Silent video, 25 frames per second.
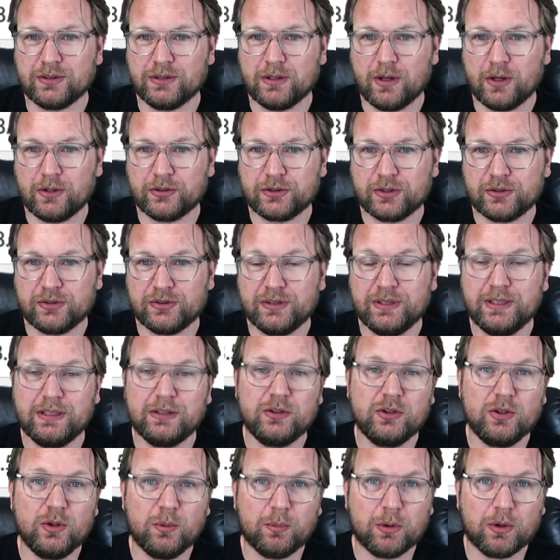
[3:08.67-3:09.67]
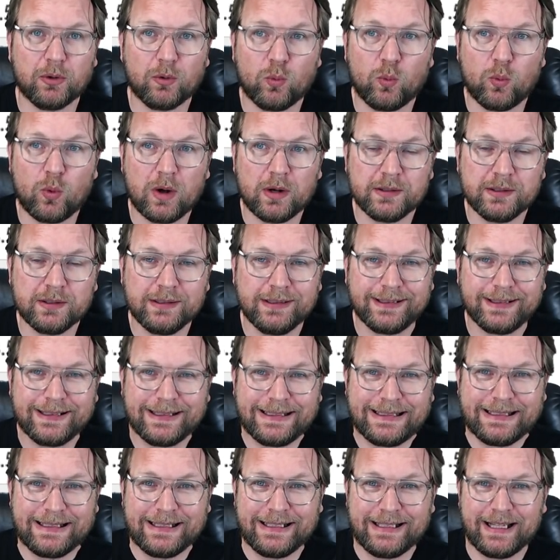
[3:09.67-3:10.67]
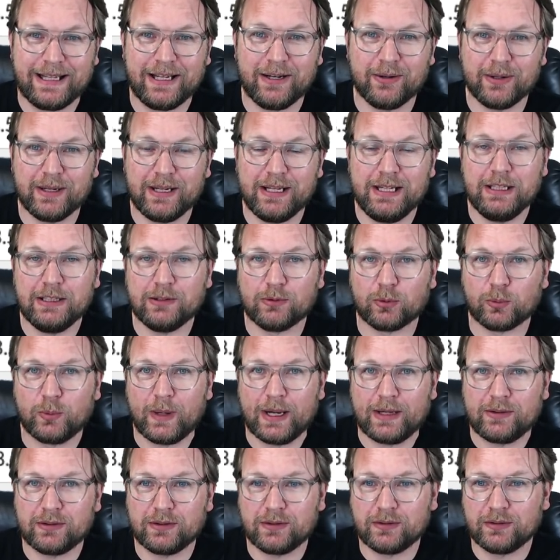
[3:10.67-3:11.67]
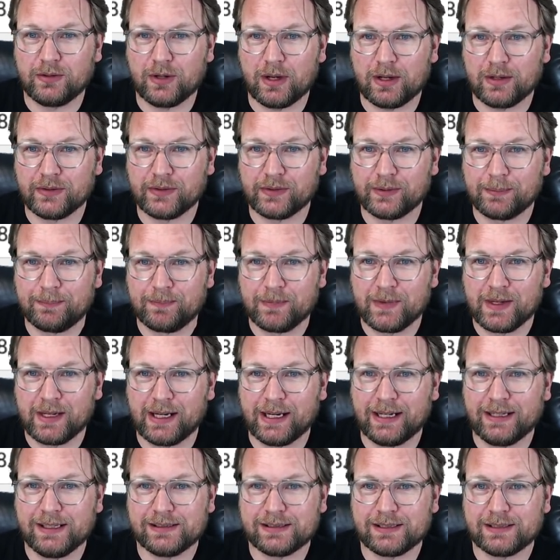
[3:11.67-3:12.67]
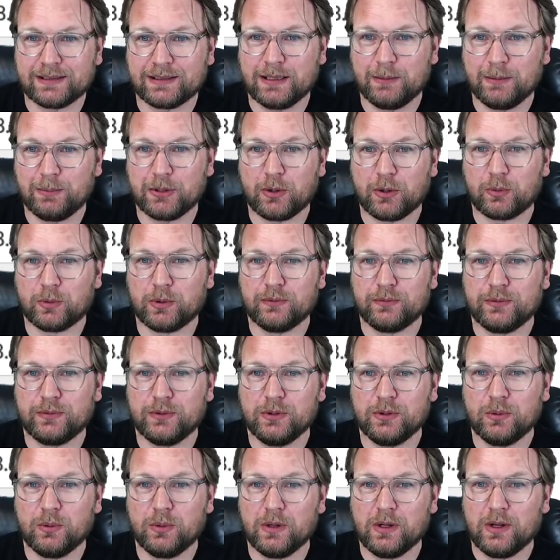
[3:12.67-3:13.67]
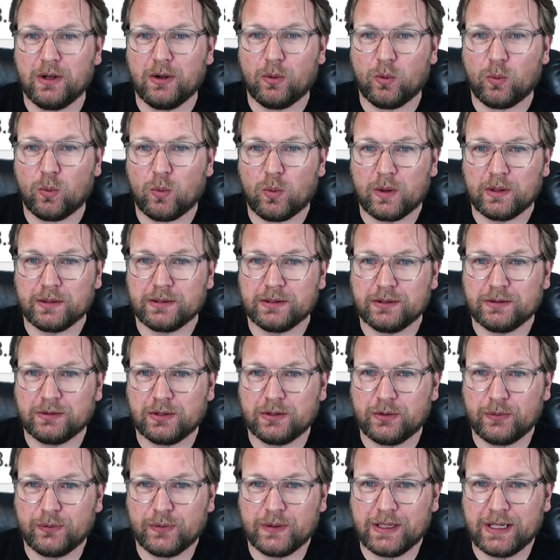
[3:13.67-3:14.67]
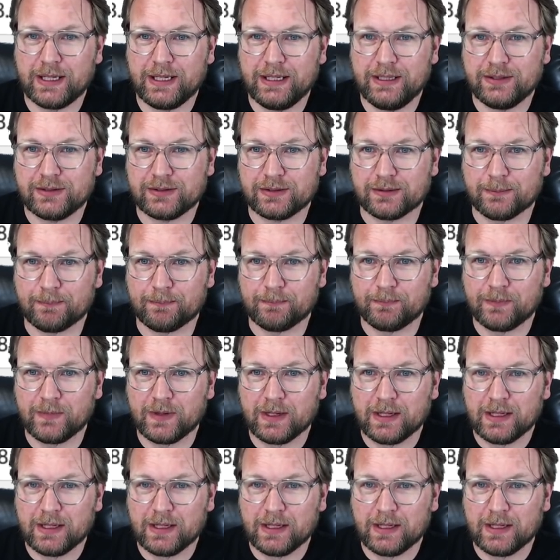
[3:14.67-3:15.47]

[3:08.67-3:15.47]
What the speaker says: You also see a number one here in the red dot and it says Klippyo review one notification.